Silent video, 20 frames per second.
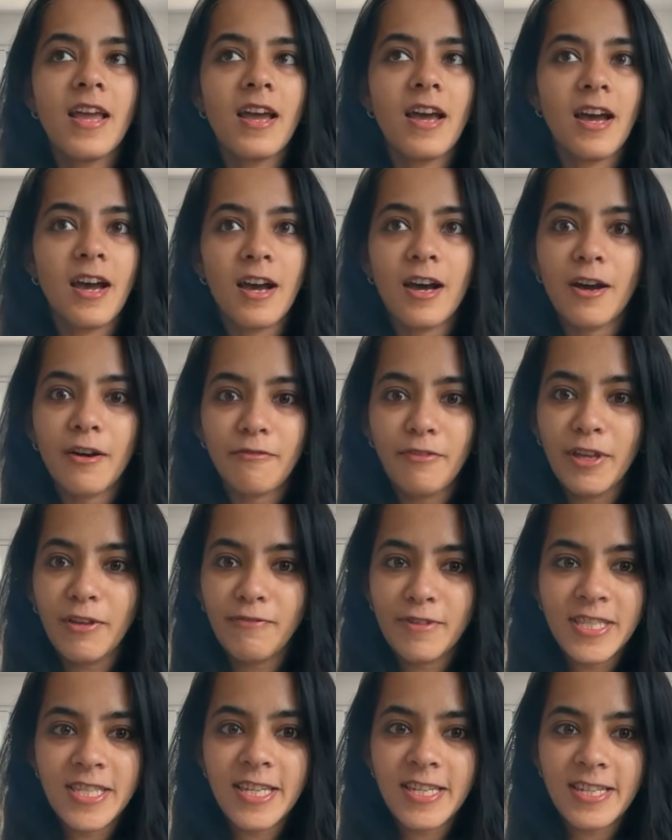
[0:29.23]
We
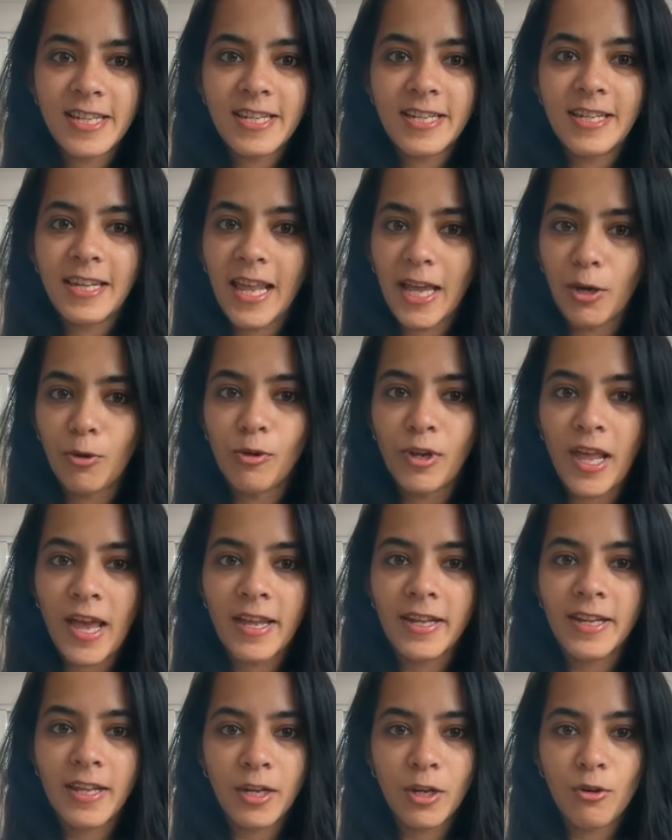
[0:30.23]
visited
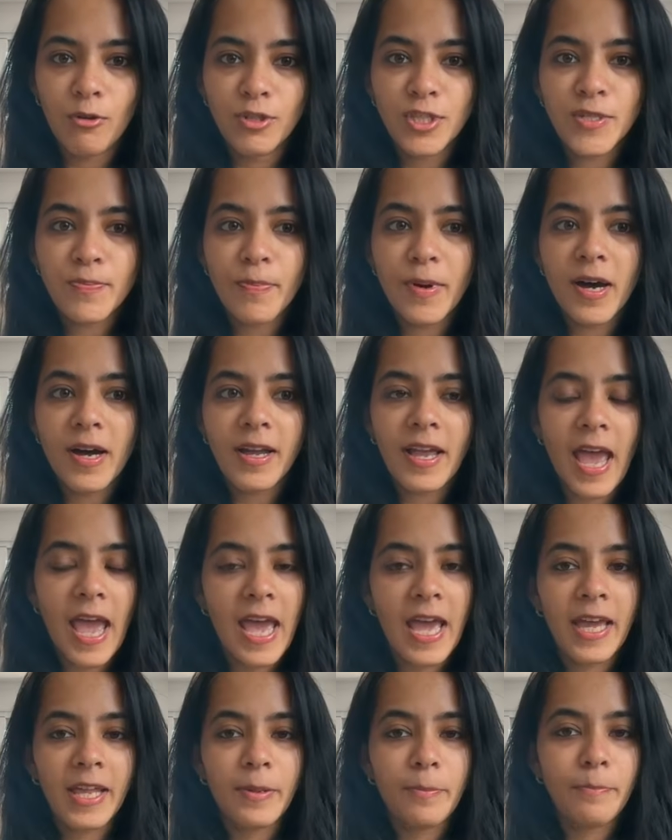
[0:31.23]
Legoland in Günzburg
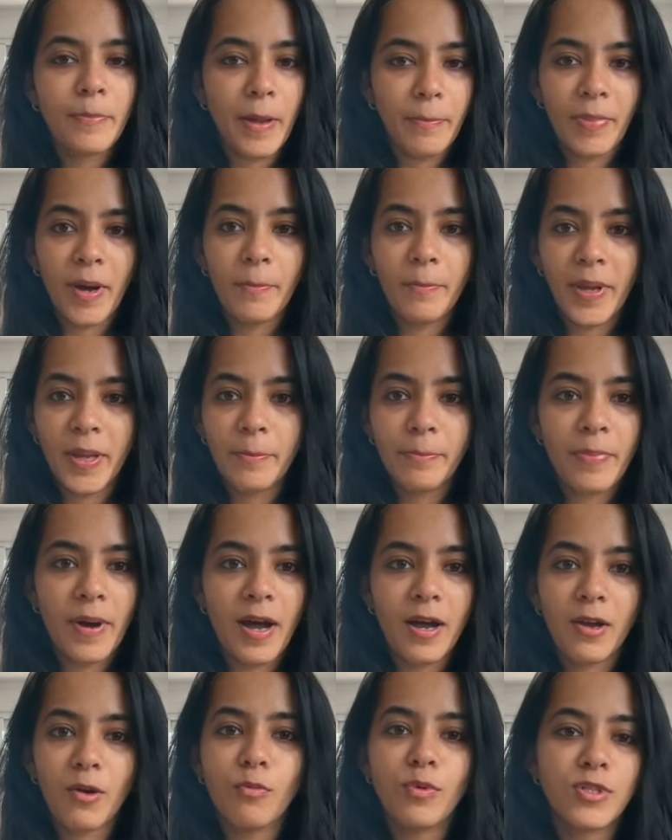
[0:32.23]
and Peppa Pig Park,